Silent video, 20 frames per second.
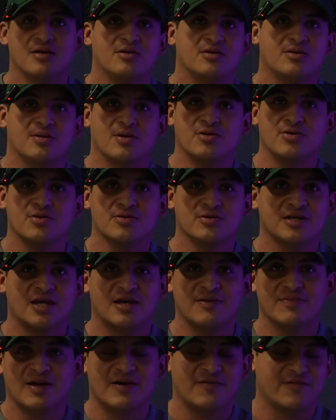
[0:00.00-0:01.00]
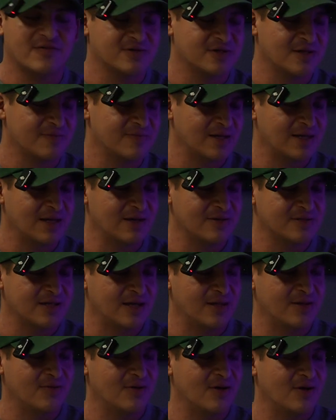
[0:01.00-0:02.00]
You know, you'll save that for something else
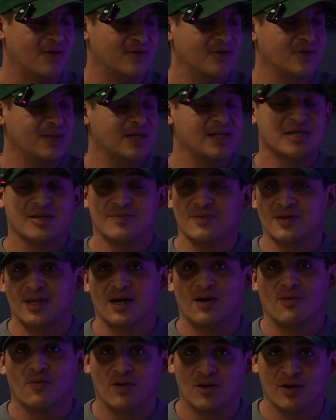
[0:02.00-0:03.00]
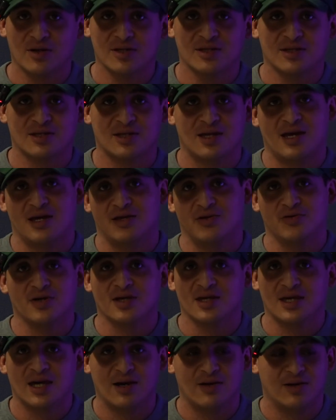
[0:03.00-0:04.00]
down the road. You need something that works and you
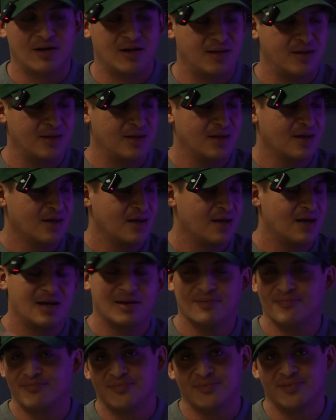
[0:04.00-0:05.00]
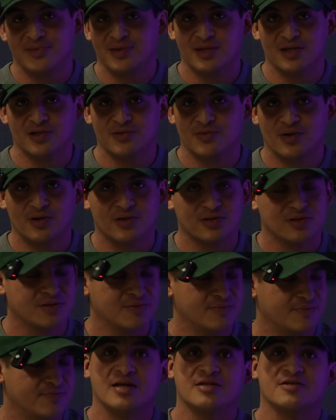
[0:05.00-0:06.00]
can count on, and this works.
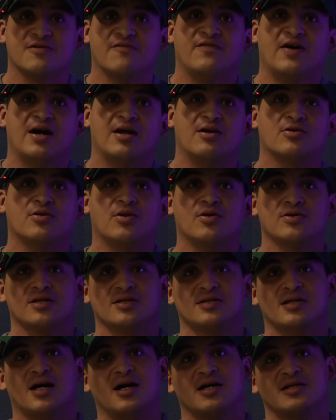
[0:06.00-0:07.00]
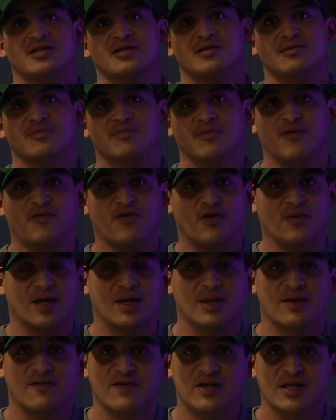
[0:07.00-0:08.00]
And some final closing thoughts before we
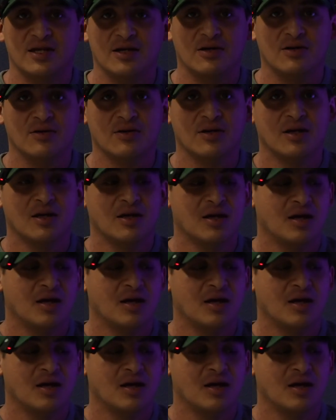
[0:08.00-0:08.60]
end the video.